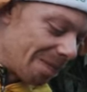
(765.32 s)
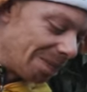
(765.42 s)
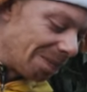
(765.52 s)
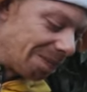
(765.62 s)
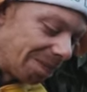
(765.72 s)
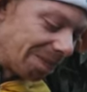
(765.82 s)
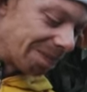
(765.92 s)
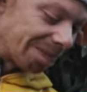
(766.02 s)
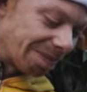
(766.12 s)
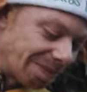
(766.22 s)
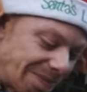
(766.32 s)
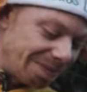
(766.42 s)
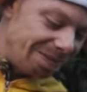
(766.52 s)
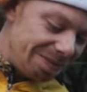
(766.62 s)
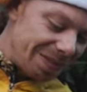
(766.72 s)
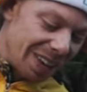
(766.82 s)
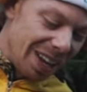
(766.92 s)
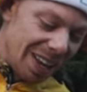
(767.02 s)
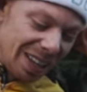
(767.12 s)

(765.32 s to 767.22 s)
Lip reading: (no one is talking)